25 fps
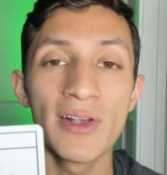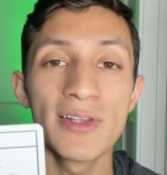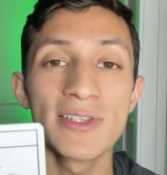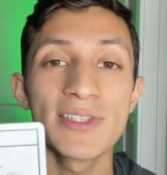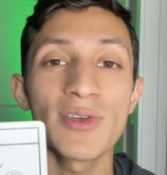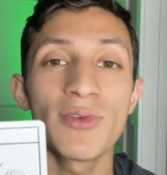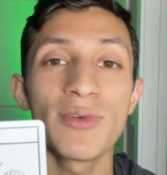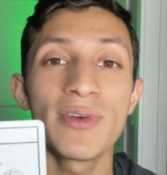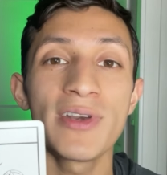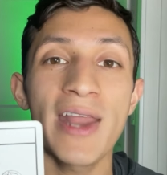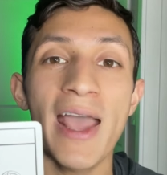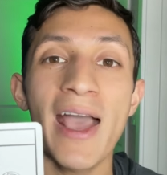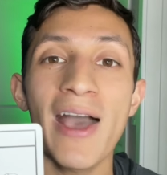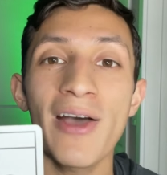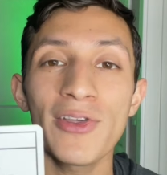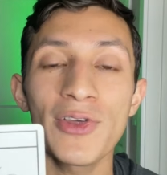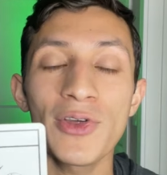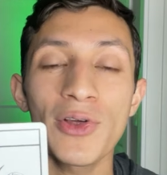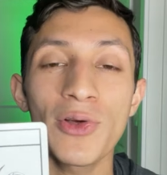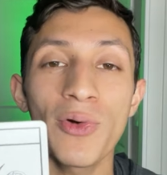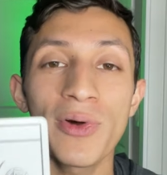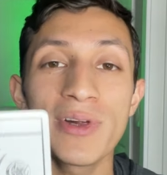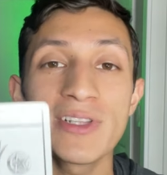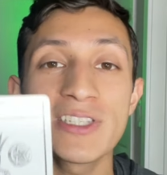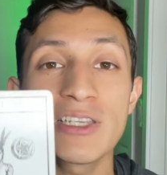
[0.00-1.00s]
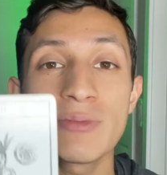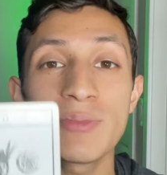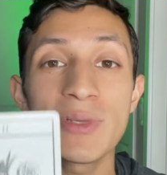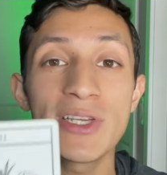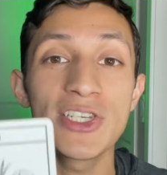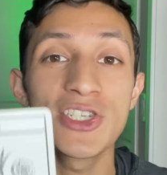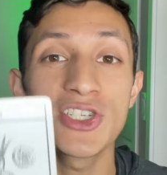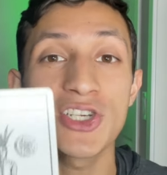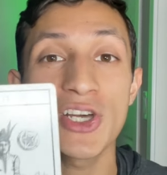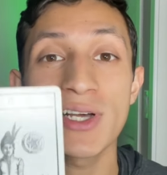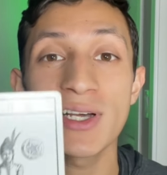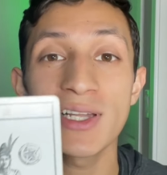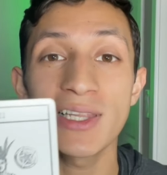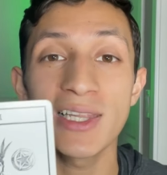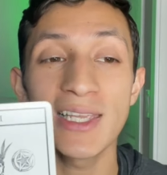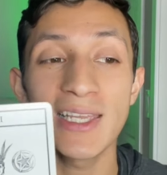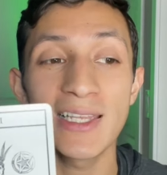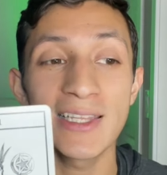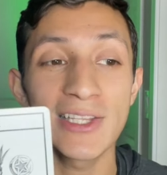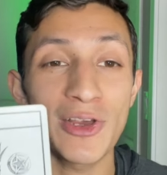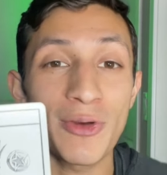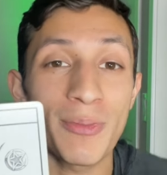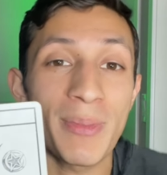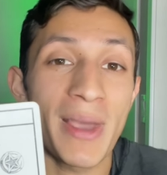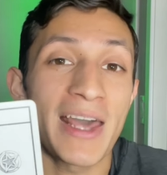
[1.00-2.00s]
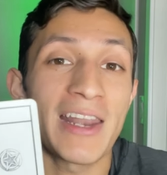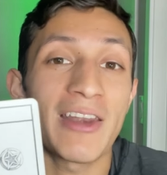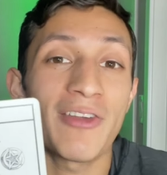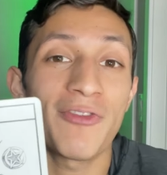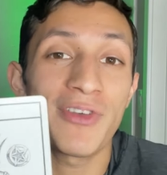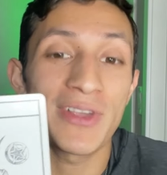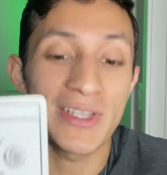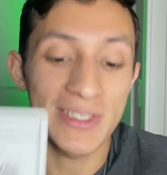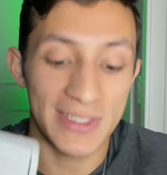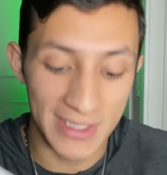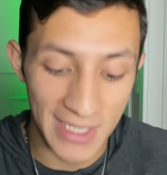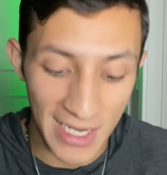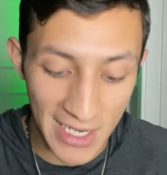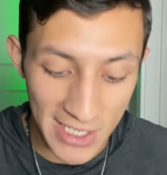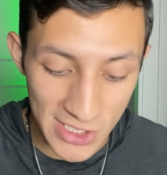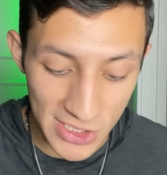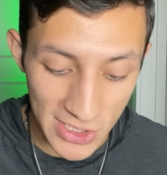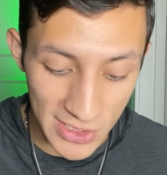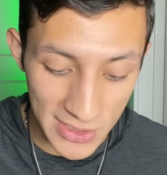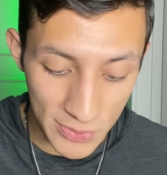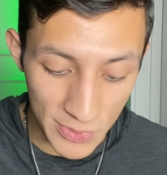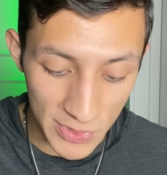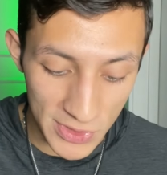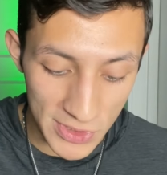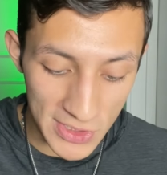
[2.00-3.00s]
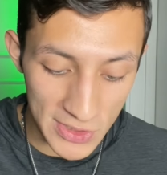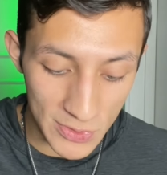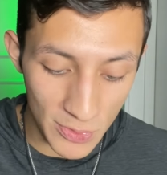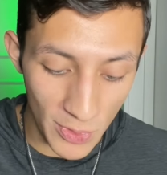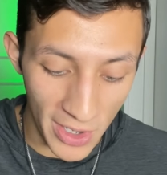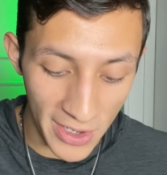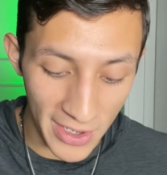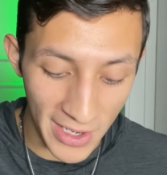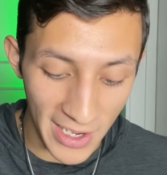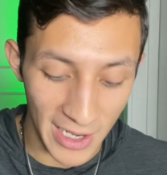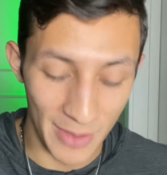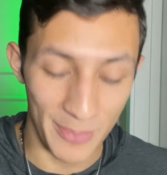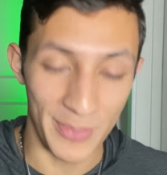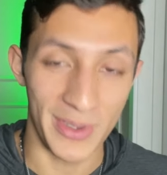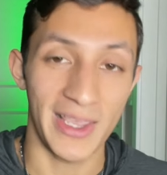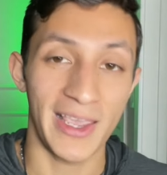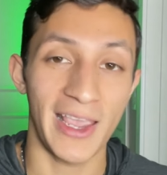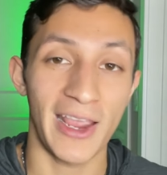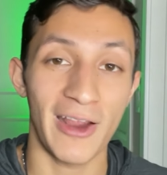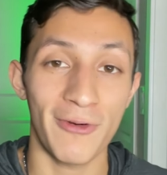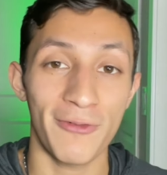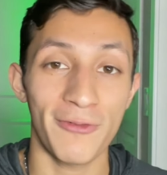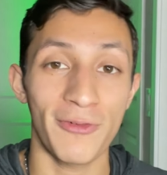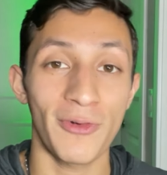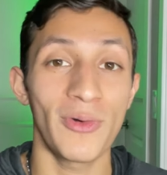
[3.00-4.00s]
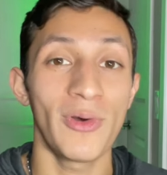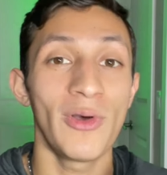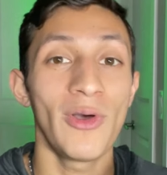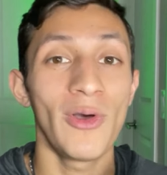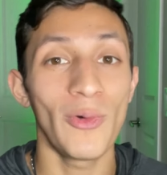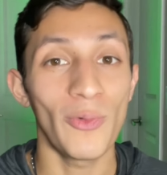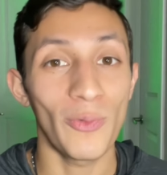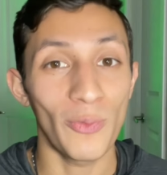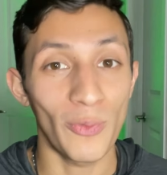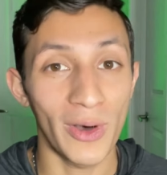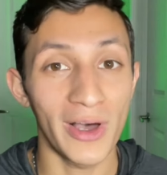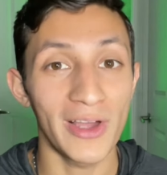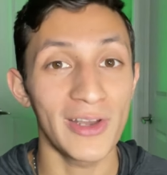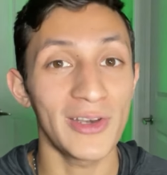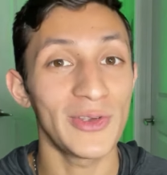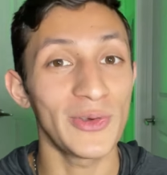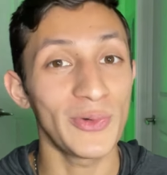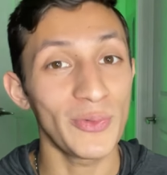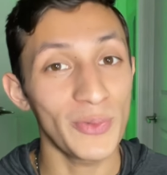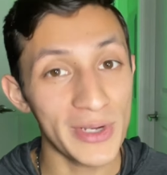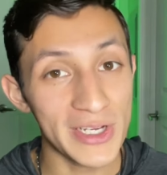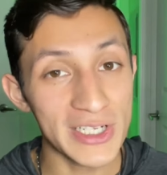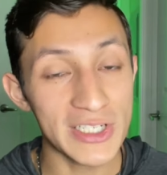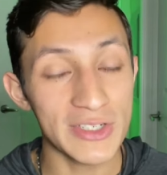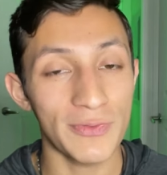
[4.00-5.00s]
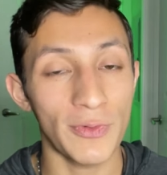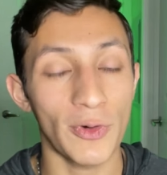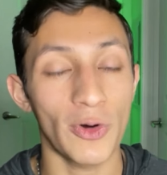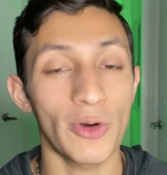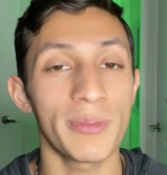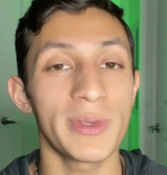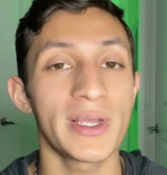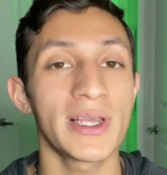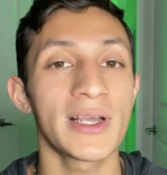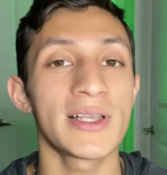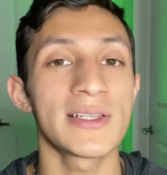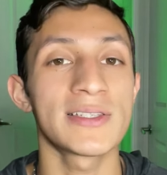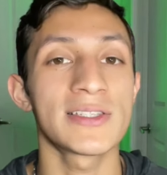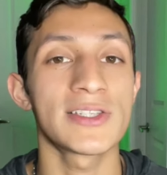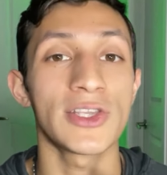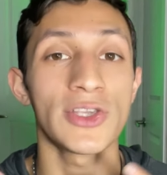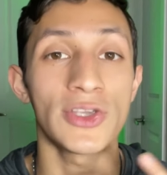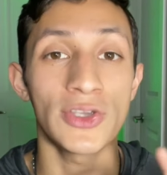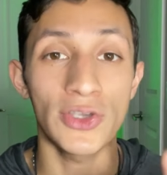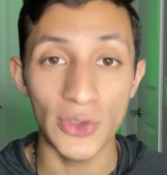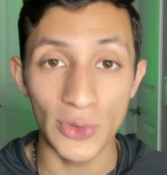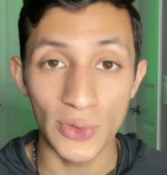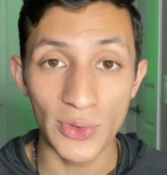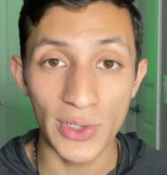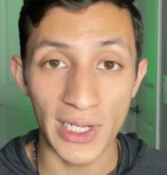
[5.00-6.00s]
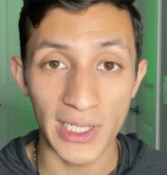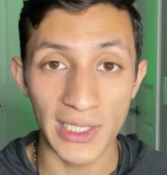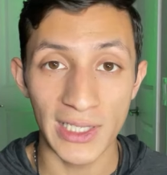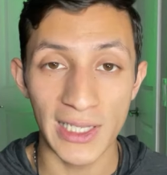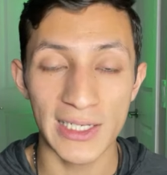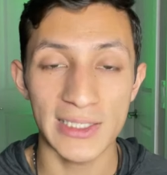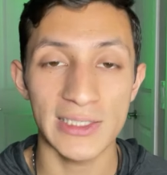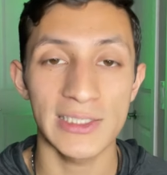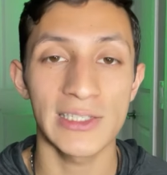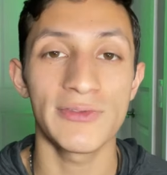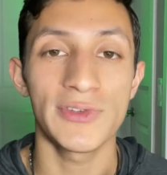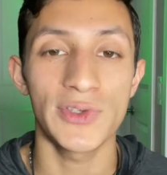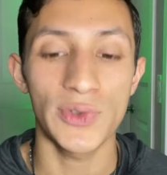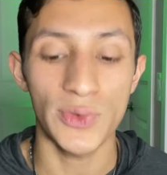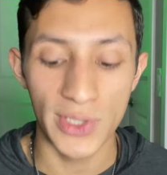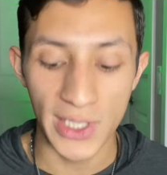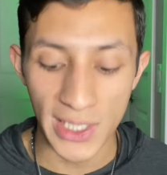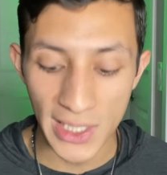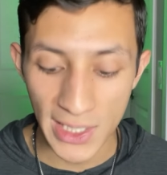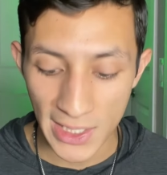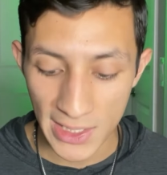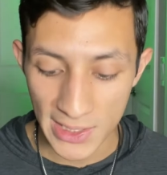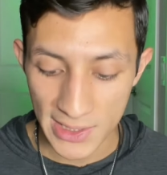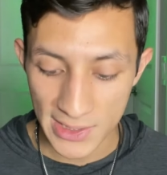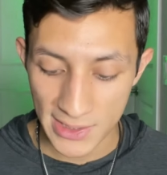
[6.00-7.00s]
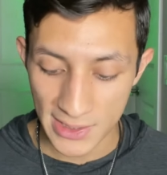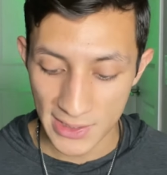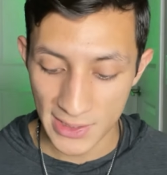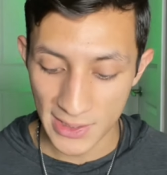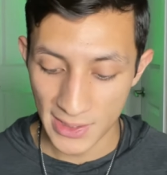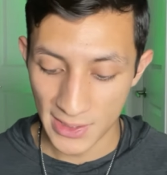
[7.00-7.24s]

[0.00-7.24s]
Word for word: So now you're going to be juggling your manifestations, which is why you got to be careful what you wish for because you, collective, you get it.